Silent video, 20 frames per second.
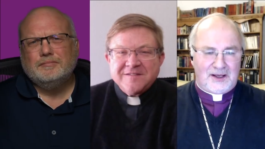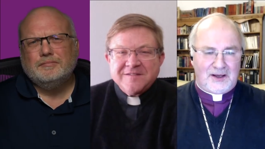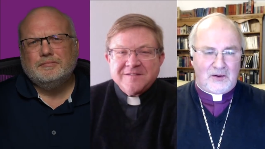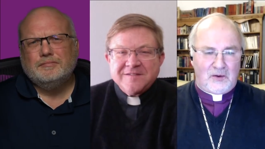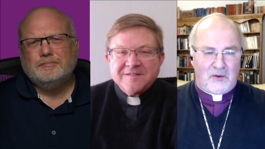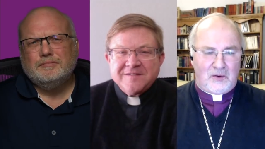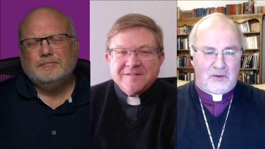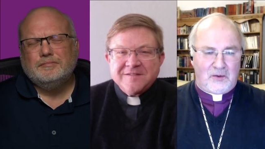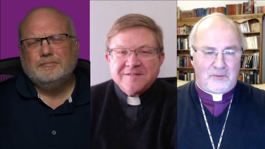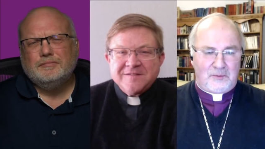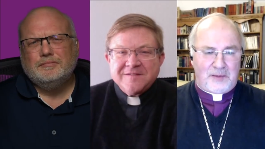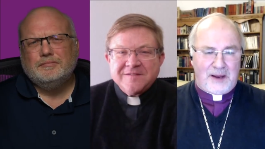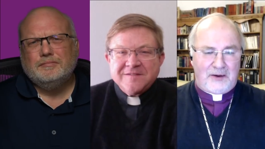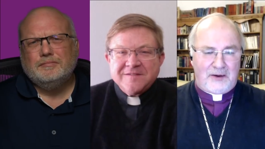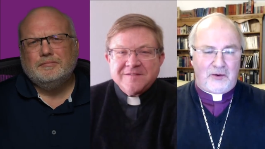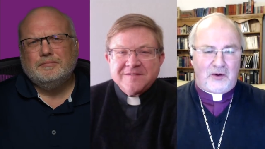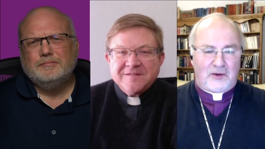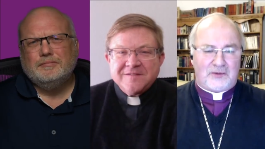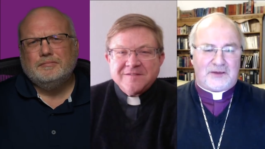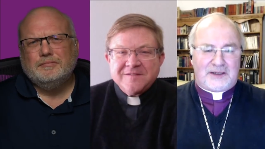Speaker 1: uh,
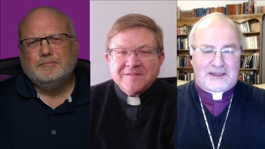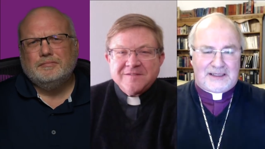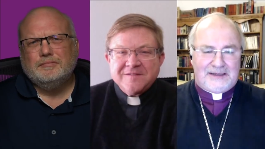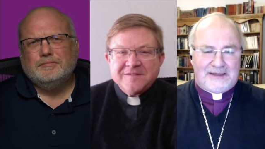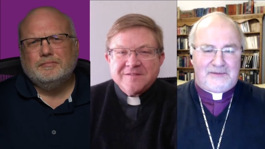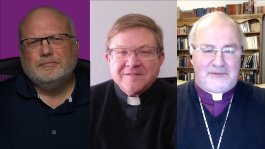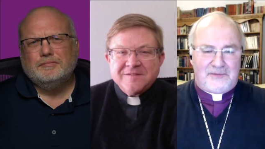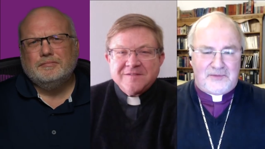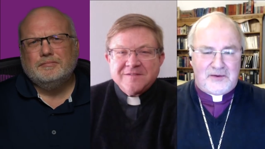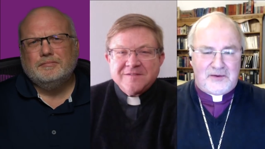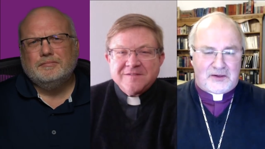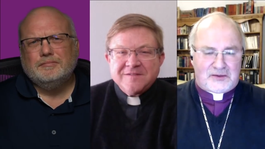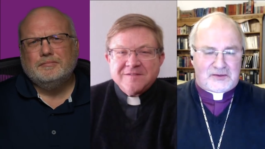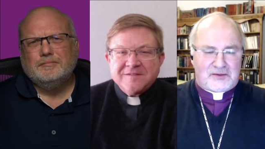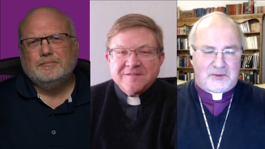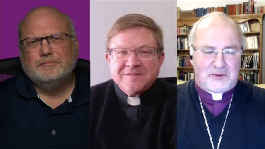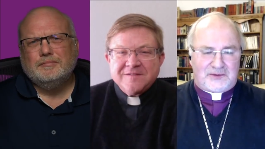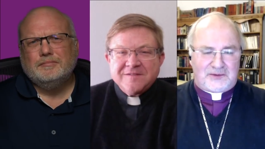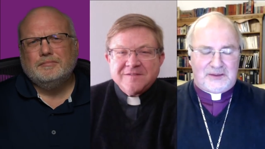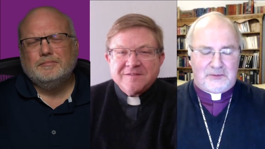paradoxically
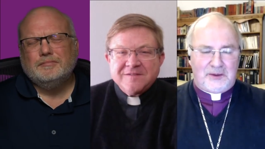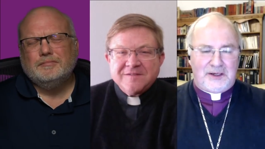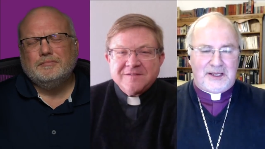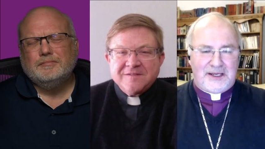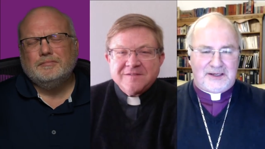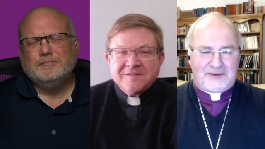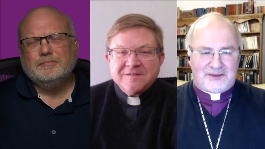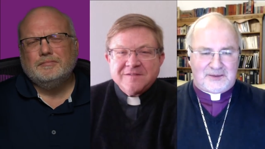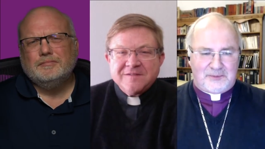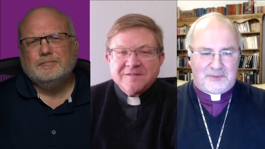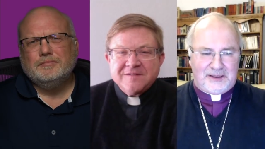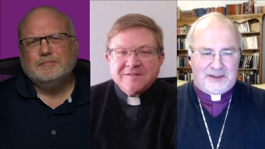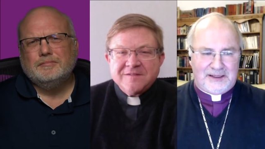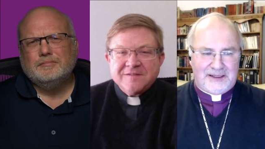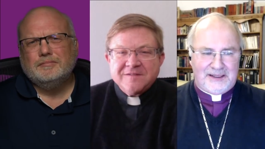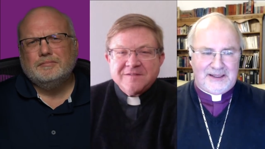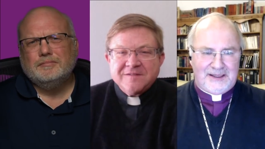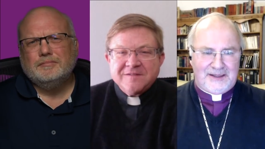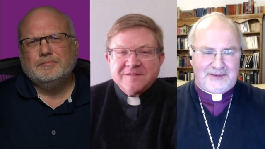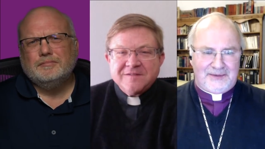virtuously related,
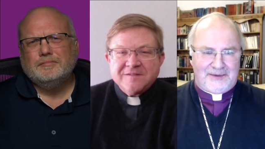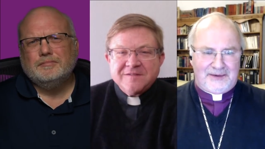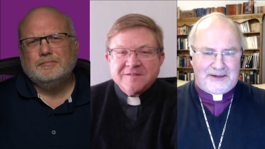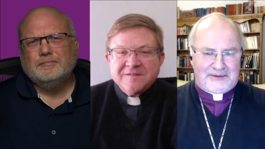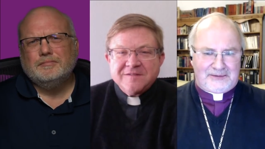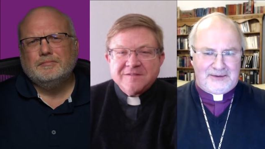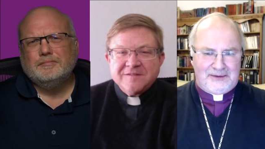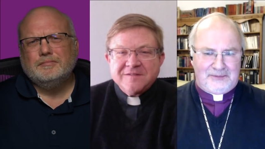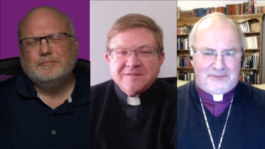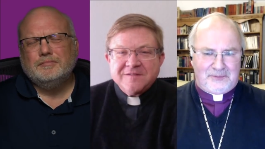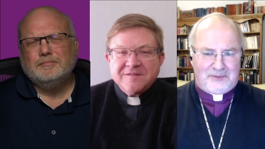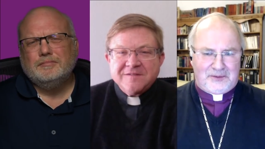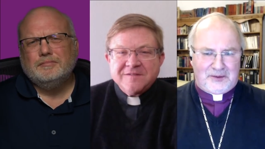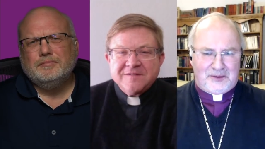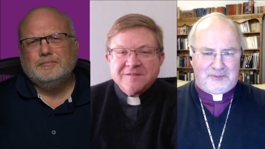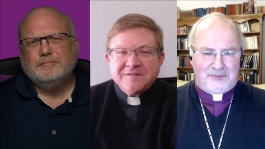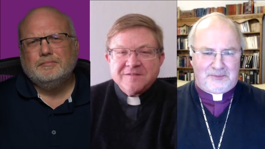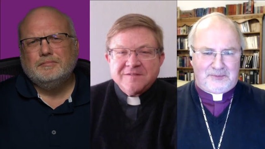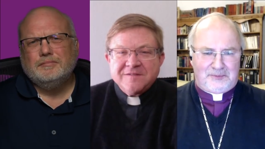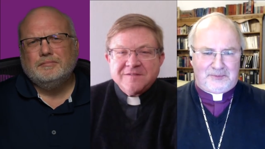but they're actually
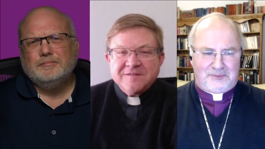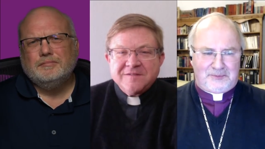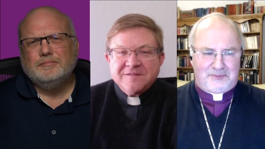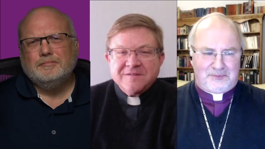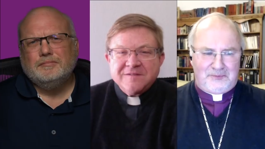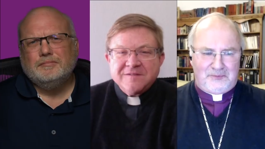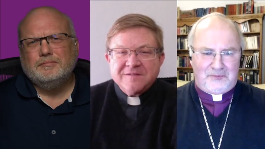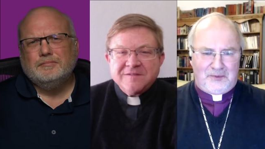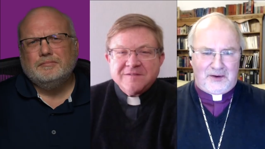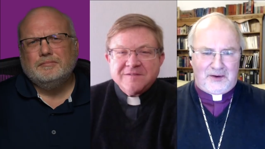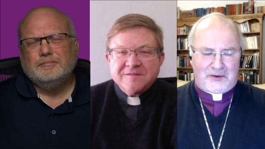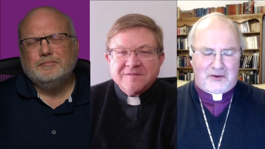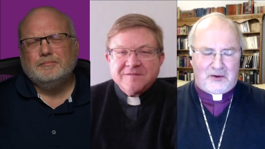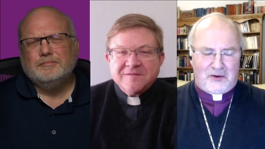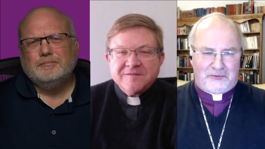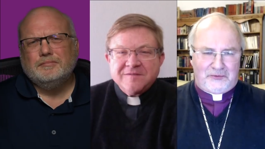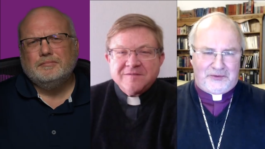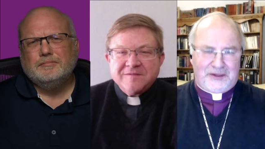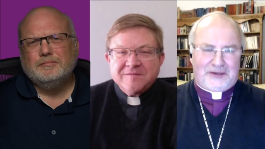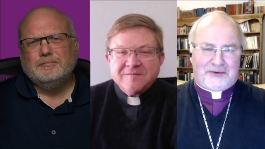com rather
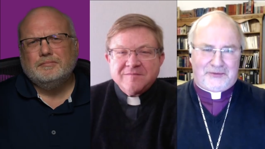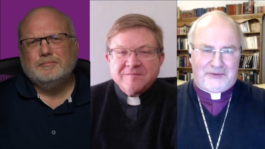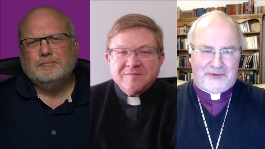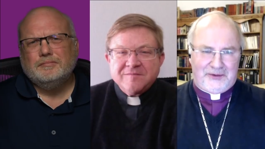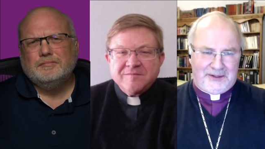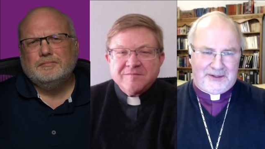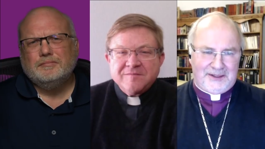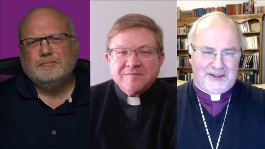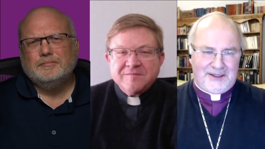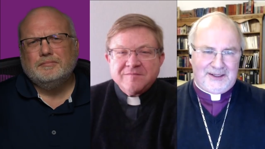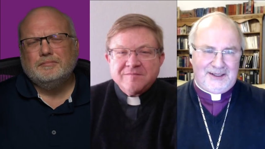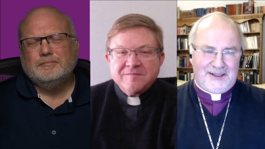contradictory.